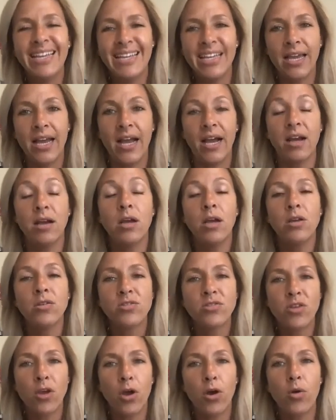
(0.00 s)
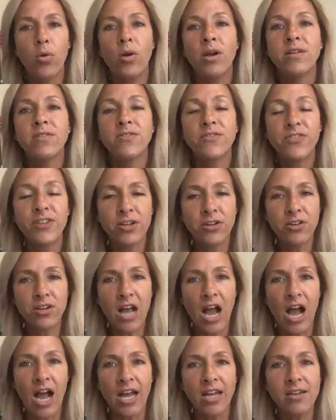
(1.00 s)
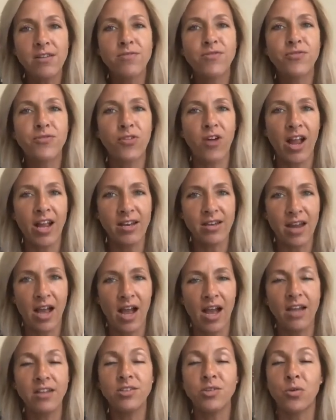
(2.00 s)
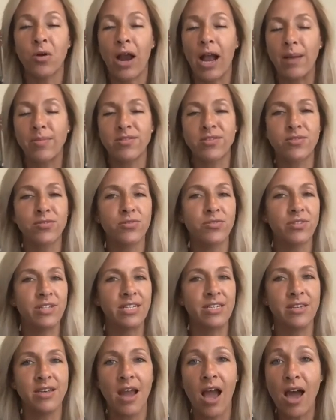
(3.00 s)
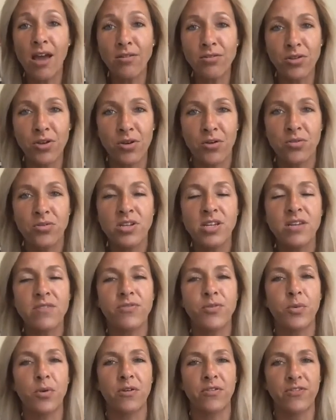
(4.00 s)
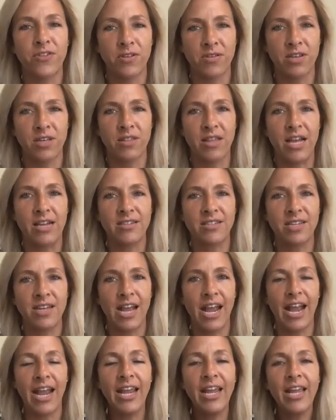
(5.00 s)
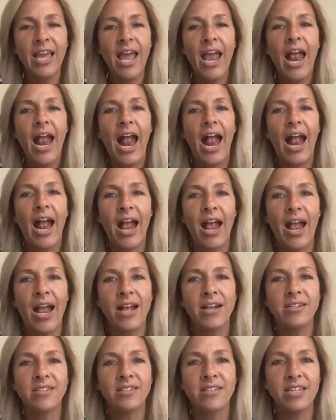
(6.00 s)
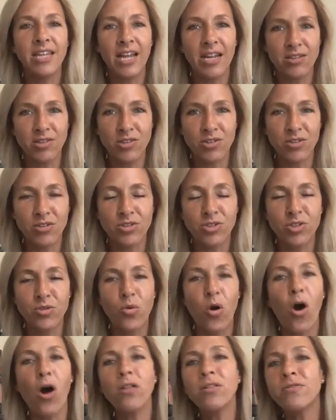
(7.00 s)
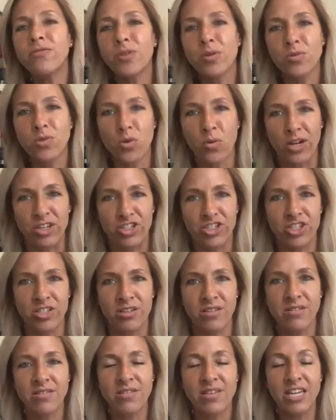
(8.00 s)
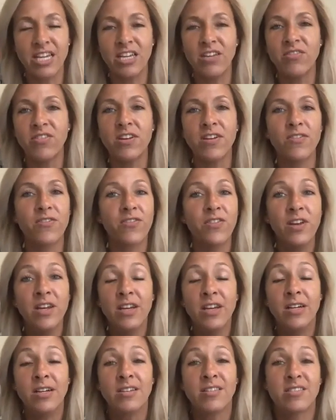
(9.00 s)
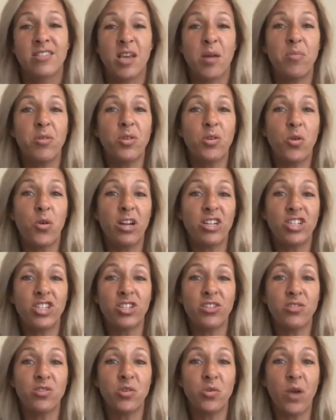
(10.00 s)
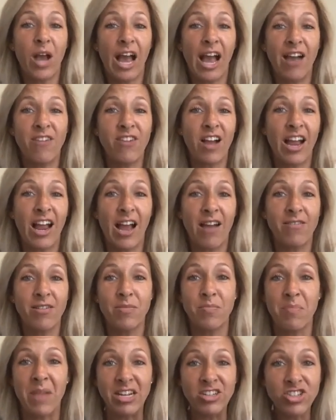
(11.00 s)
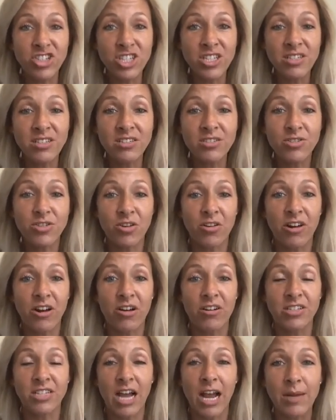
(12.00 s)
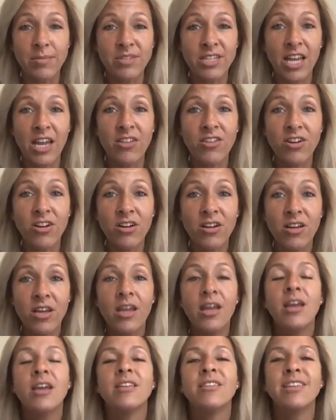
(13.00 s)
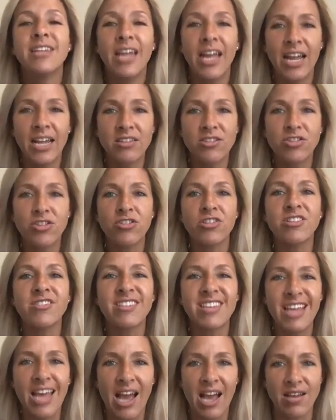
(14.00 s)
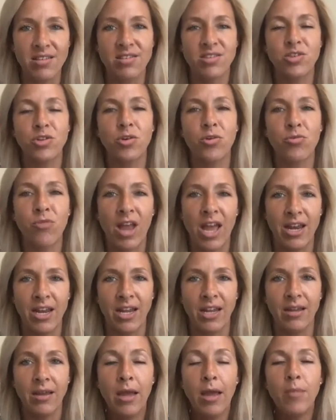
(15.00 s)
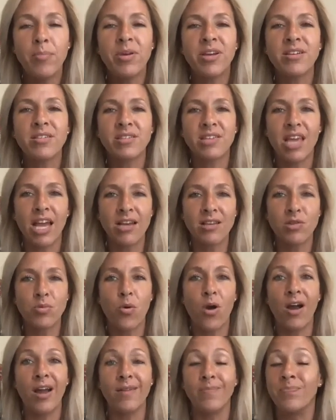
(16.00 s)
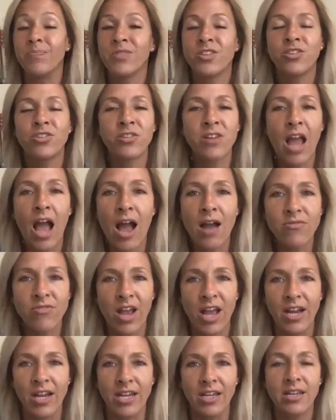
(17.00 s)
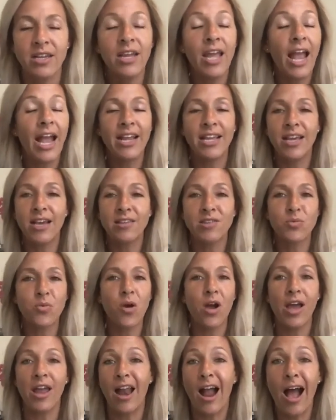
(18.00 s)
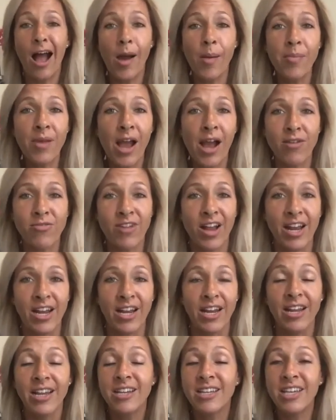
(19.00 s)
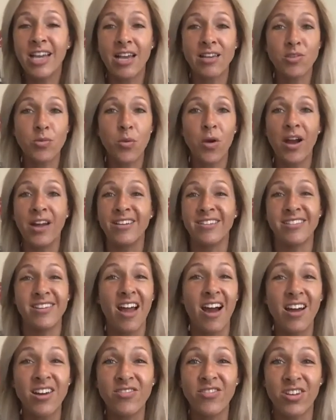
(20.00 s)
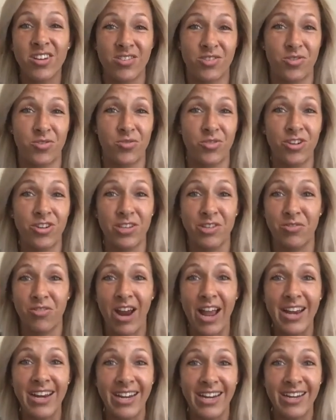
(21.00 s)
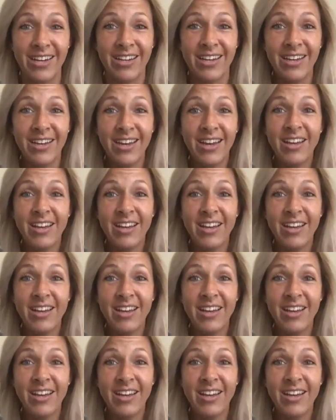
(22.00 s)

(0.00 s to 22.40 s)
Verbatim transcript: Yeah. So fear not, fret not. You are absolutely not alone if you are feeling that today. And the answer to all of those questions, even if some of the questions you have I haven't mentioned during our time together, the answer is yes, you're ready. Because guess what? You're not ready. And guess what? I'm not ready. Guess what? None of us are really ready.